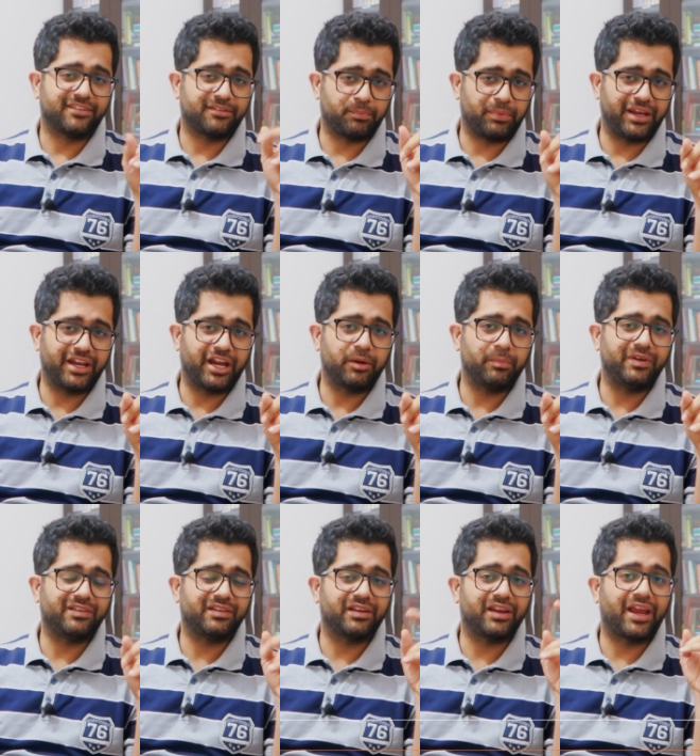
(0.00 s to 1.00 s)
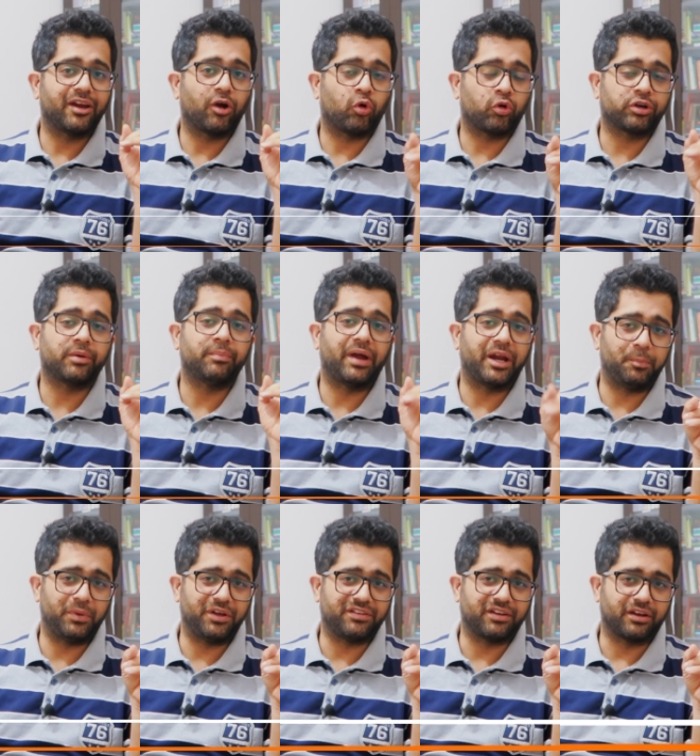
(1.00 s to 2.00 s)
spring admission and autumn
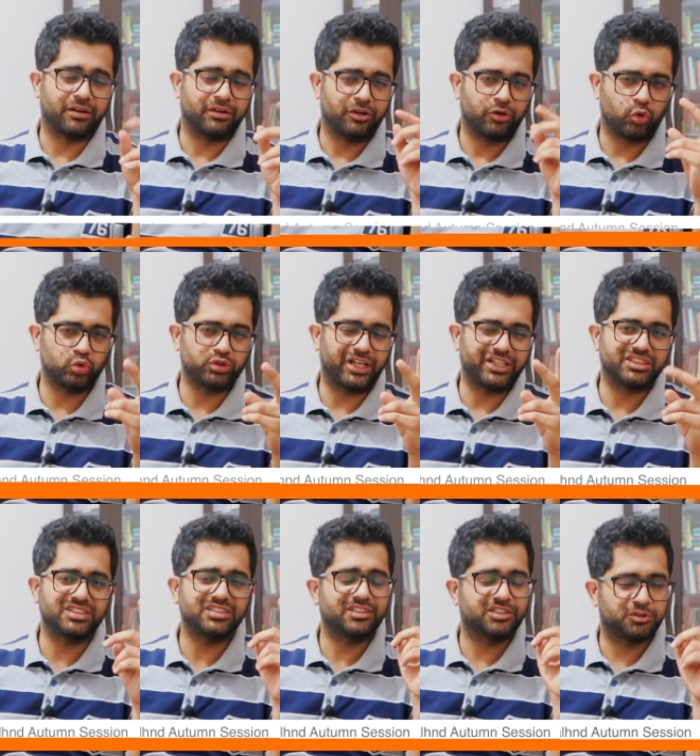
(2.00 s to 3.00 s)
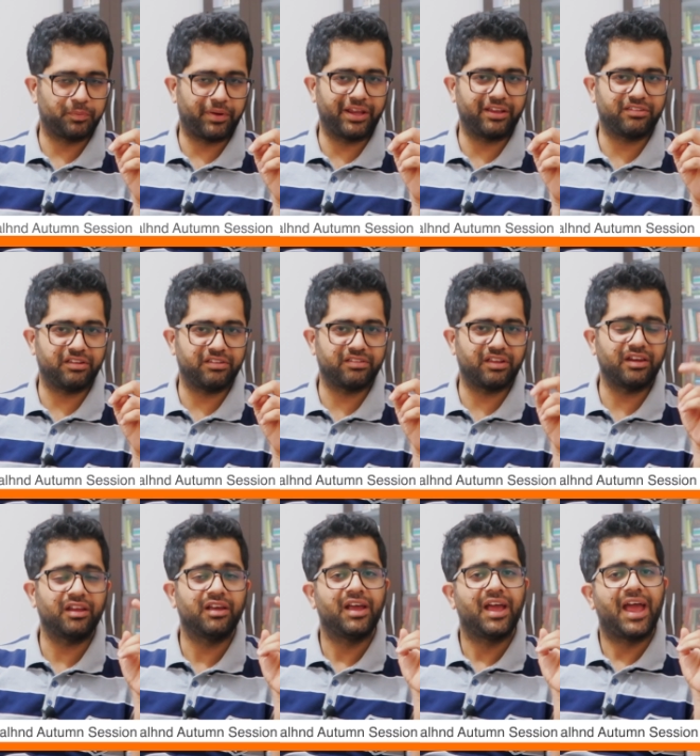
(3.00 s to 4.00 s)
admission two sessions spring season
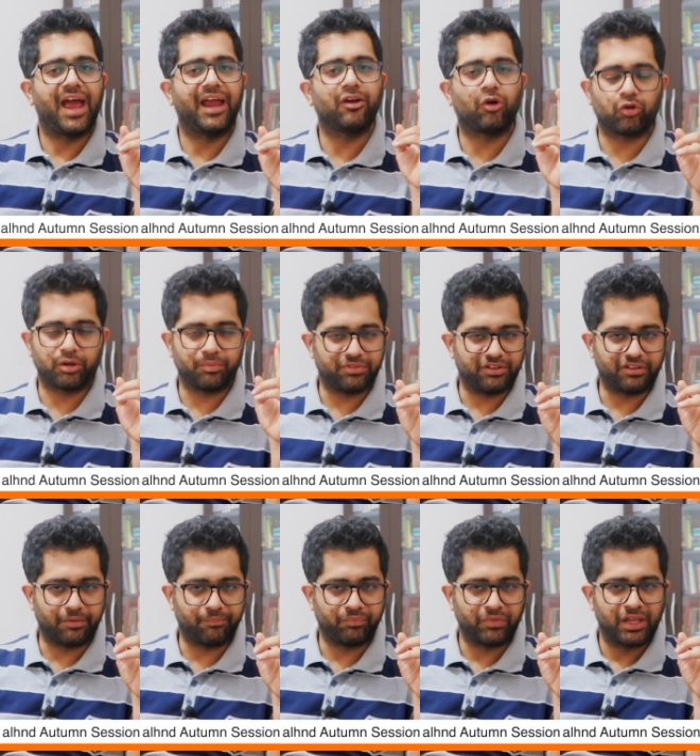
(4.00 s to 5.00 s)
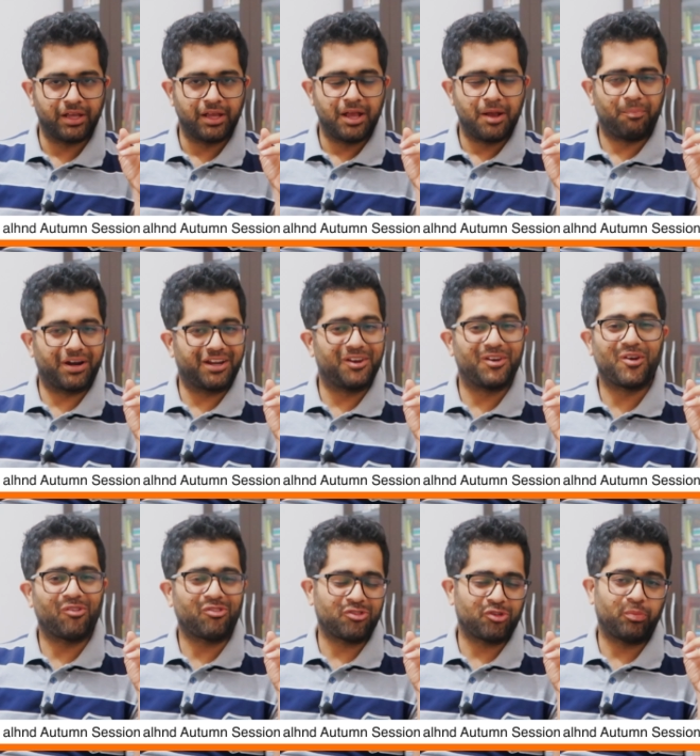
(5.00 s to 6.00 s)
and autumn season but
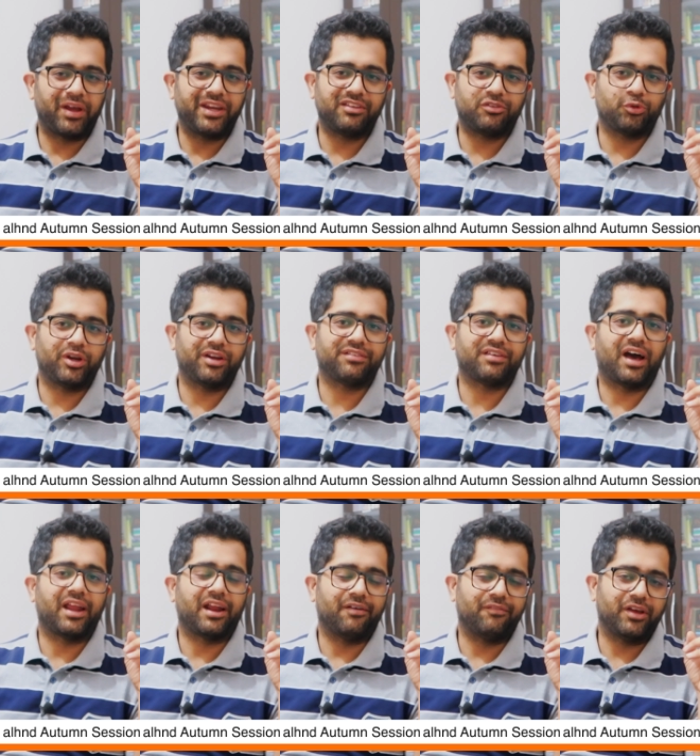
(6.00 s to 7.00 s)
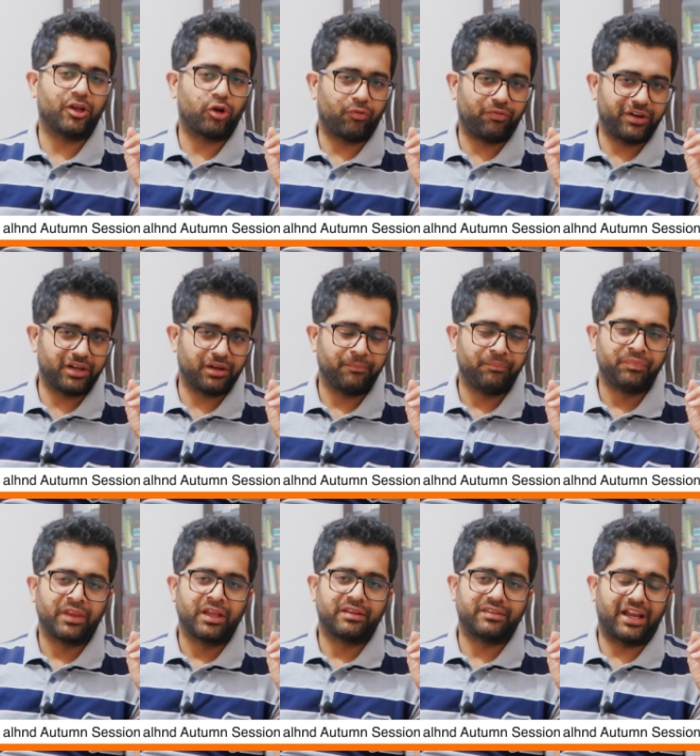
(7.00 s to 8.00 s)
not so many students are aware of it
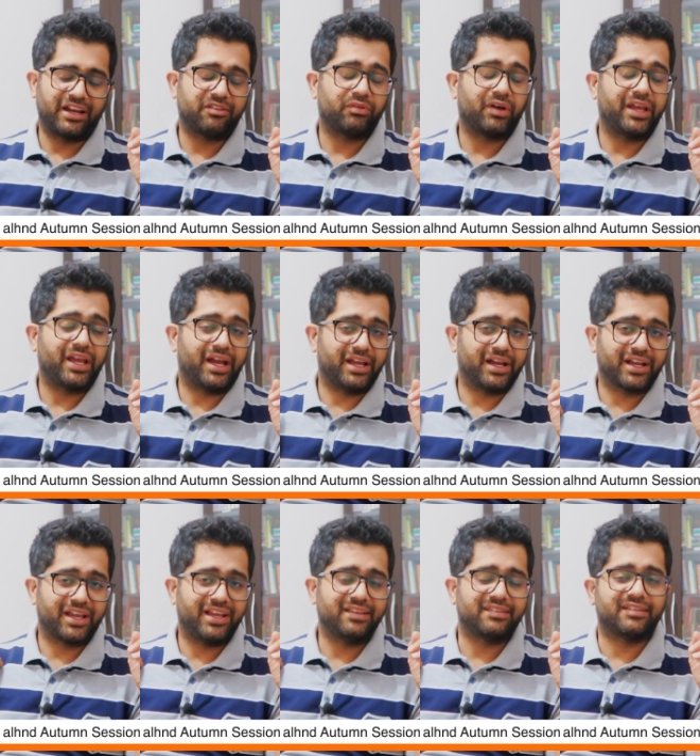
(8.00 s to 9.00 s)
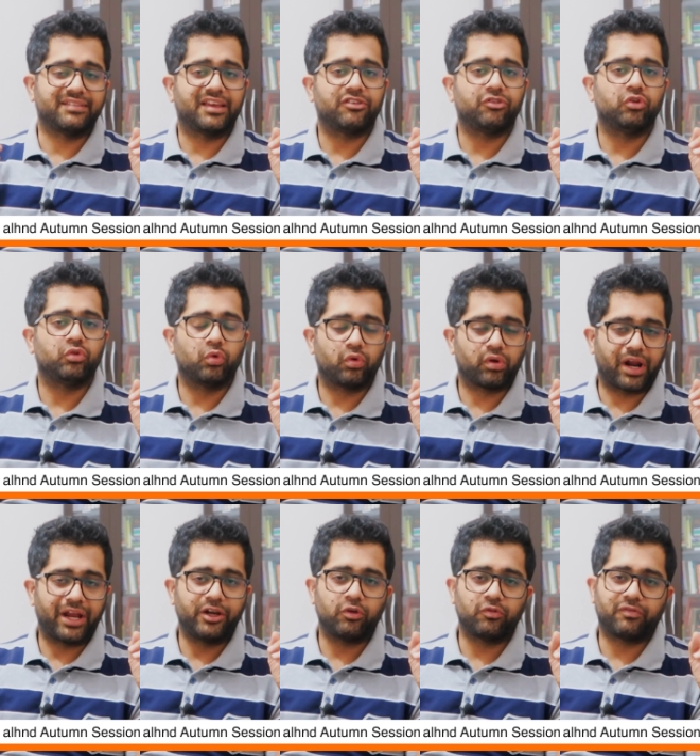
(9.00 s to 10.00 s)
that's why i again suggest you to
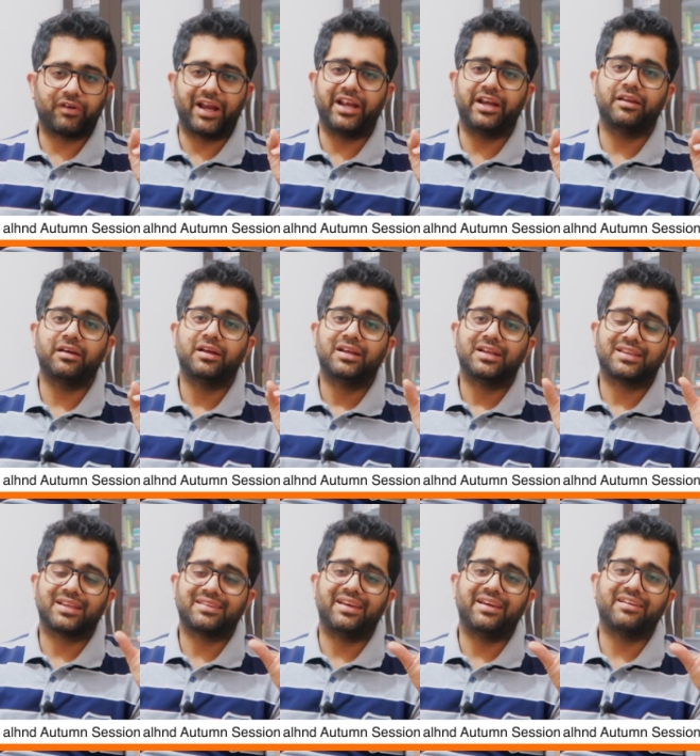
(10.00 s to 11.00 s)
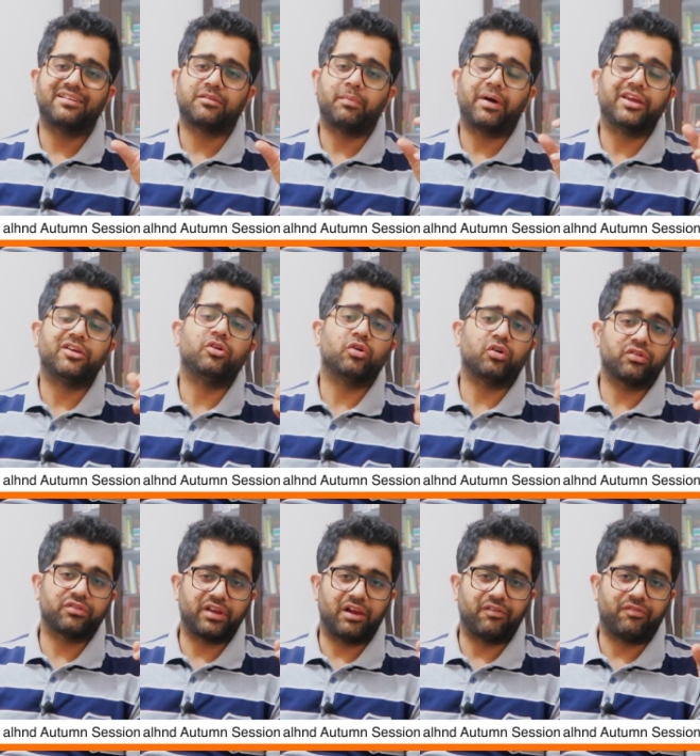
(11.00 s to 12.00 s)
try to find the things by
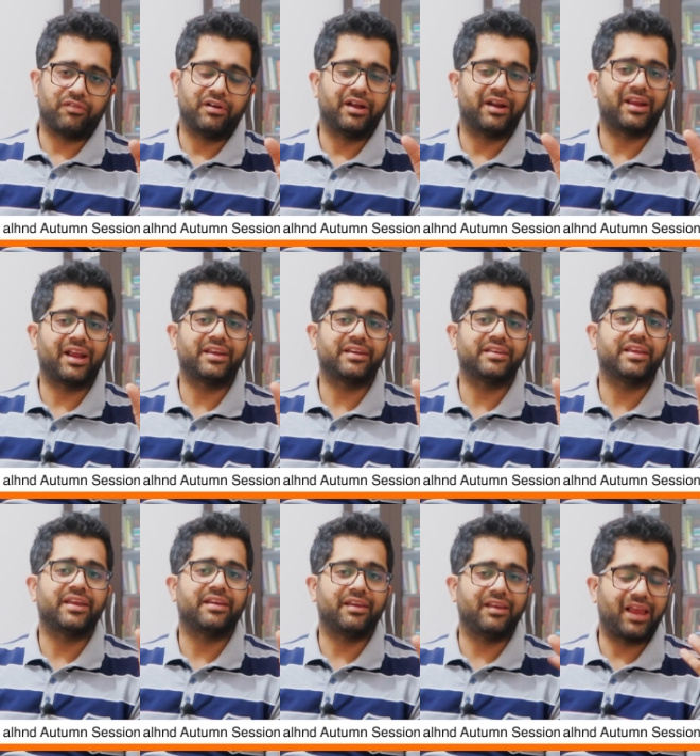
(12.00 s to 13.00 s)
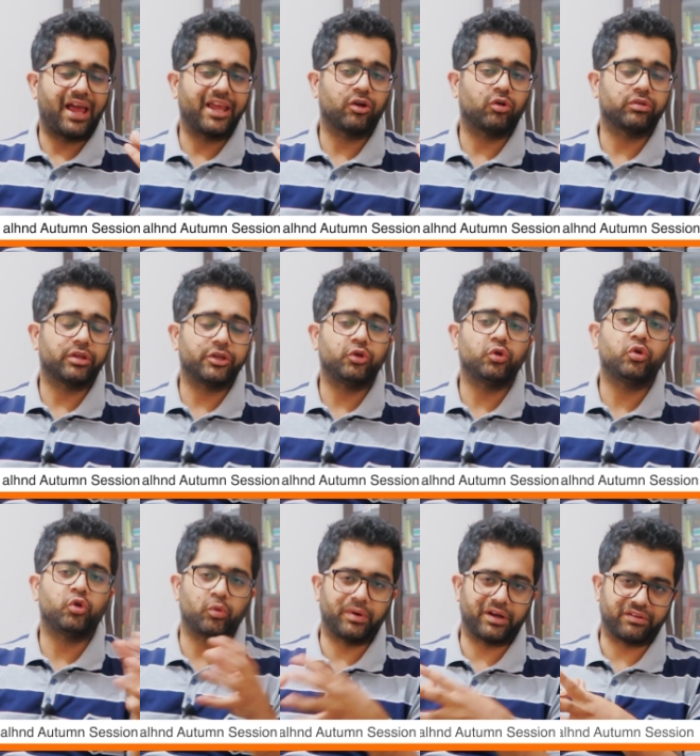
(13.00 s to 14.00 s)
yourself rather than relying on the
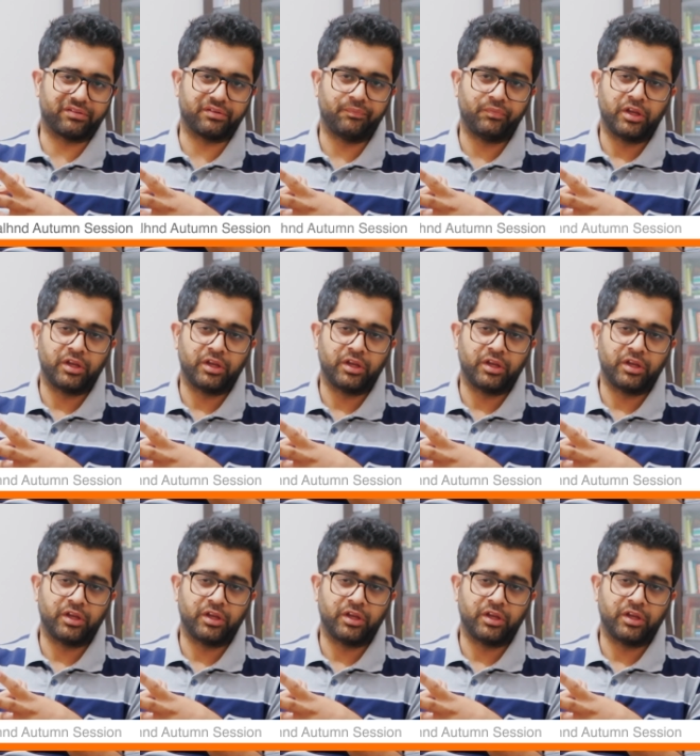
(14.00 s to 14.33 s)
youtubers